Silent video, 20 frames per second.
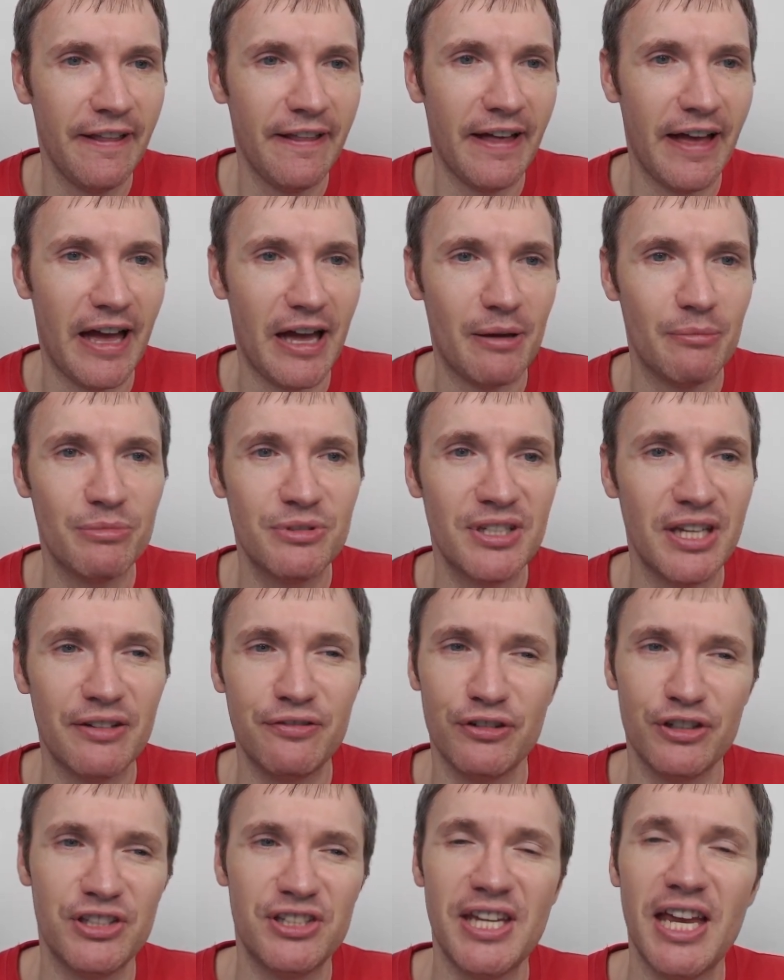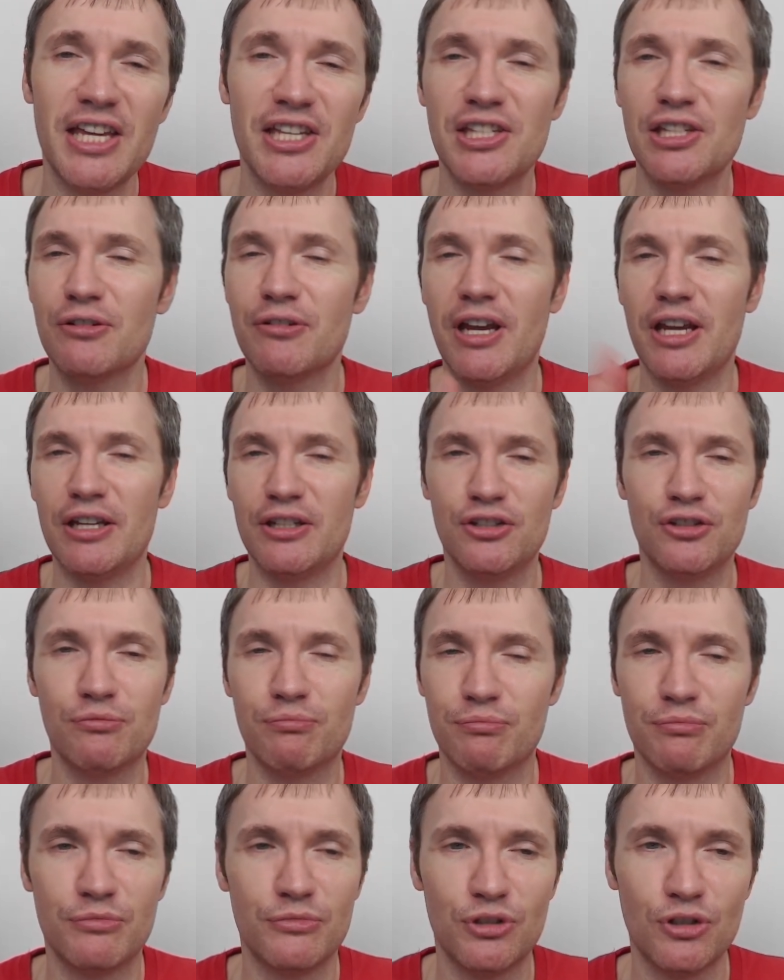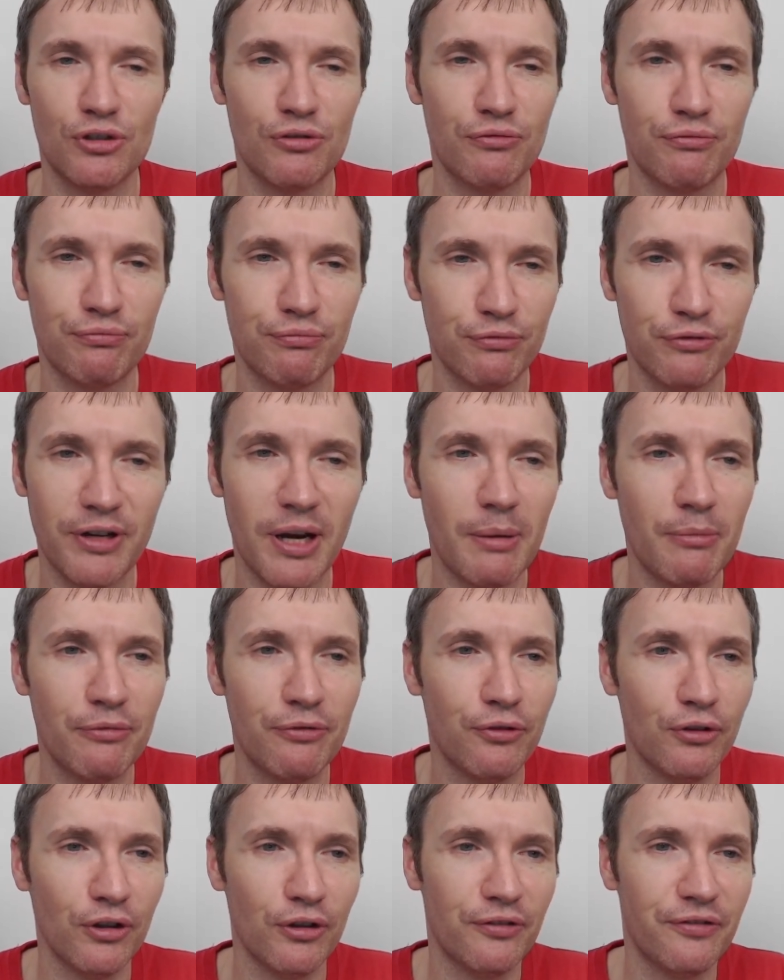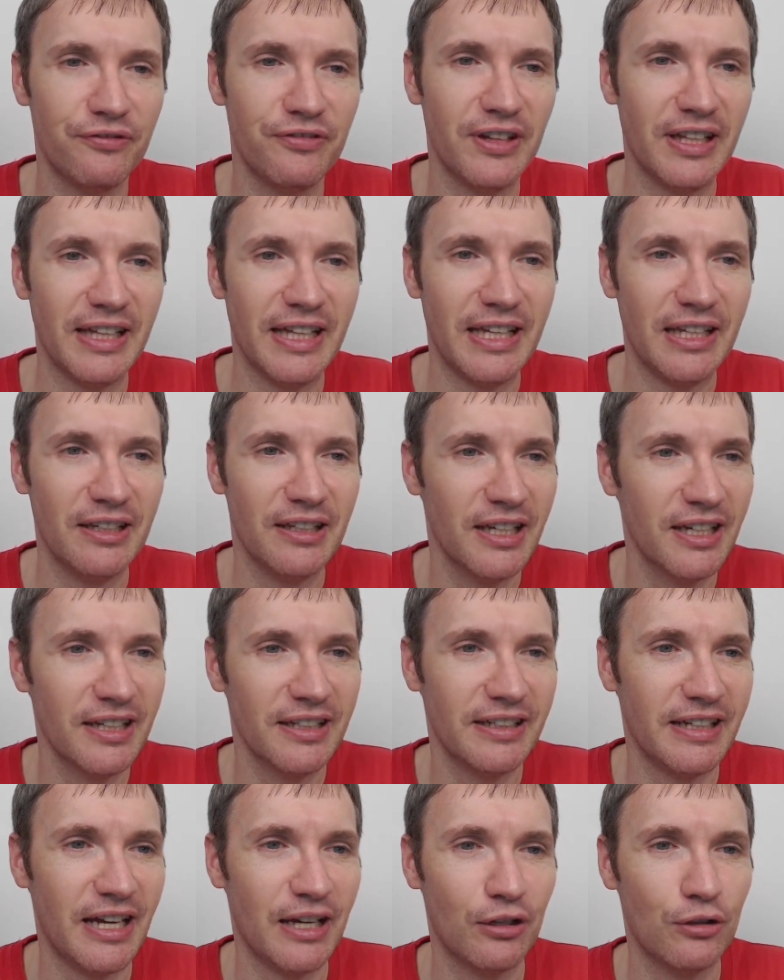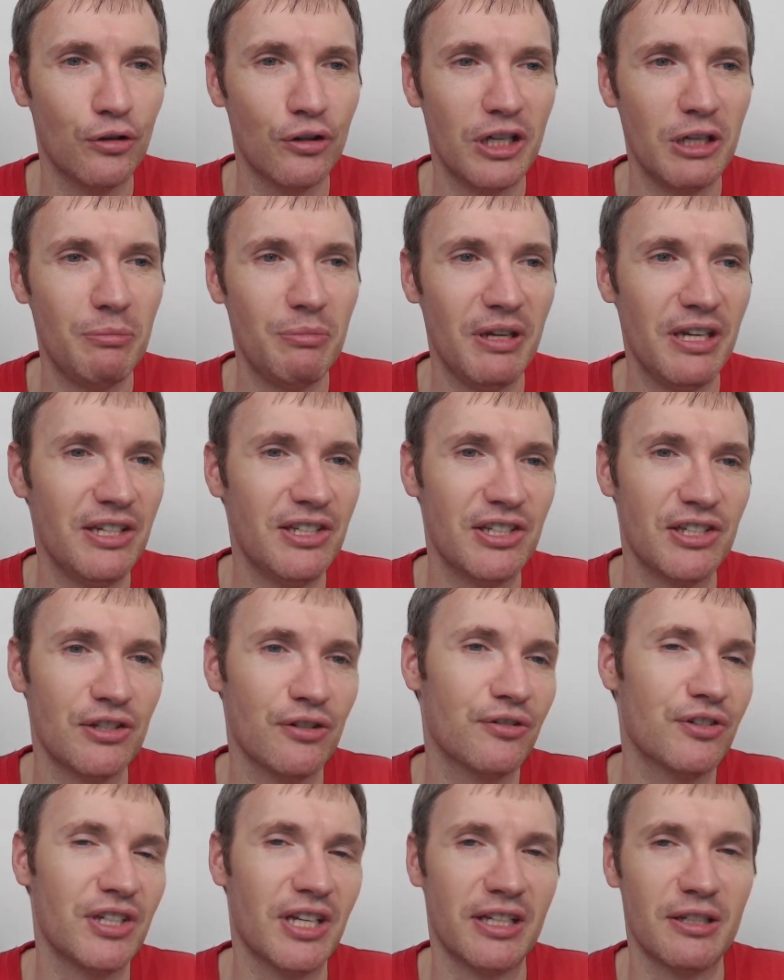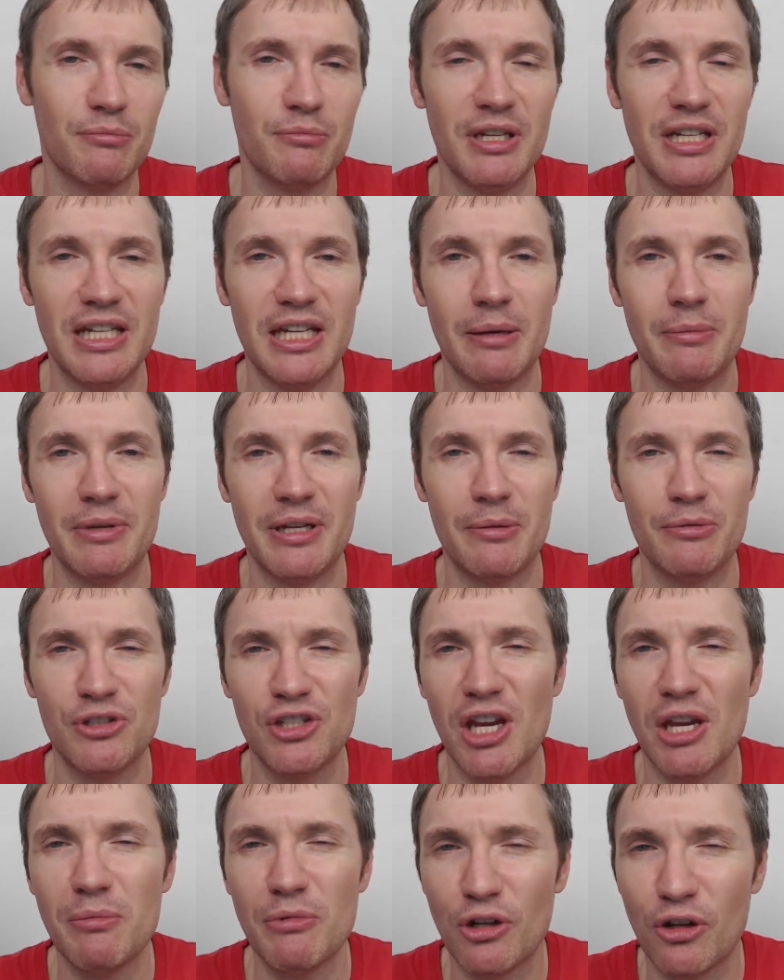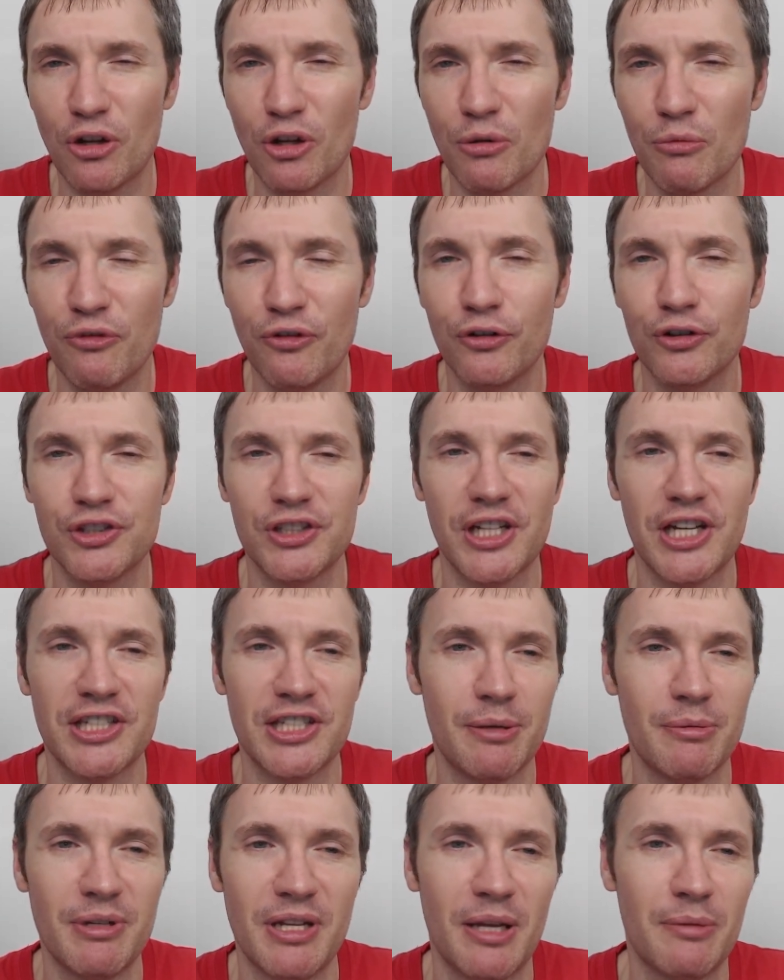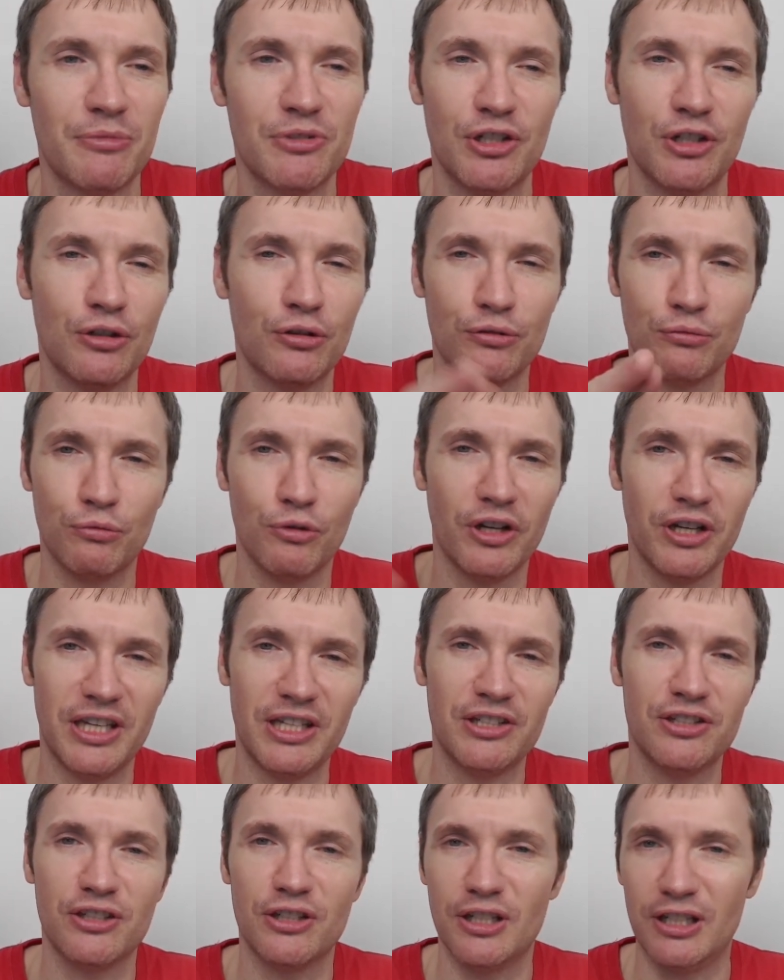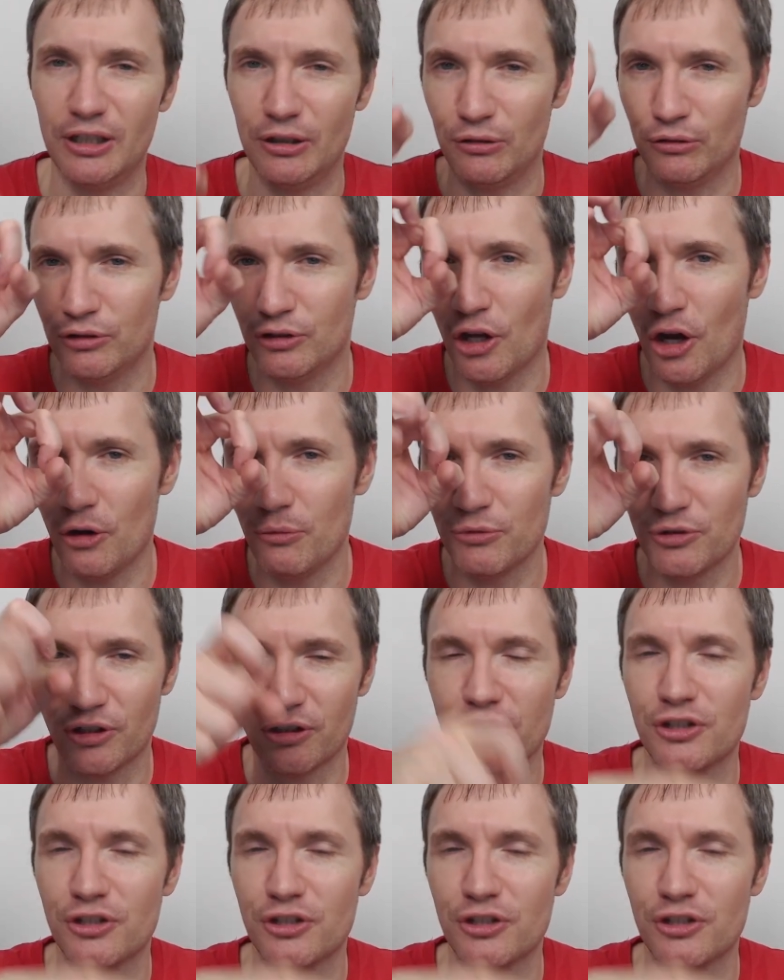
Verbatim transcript: It tasted great, just crammed full of filling, cookie pieces, and obviously had the mini M&Ms. Shame they're not the full-size M&Ms, and they could work it into the little domes on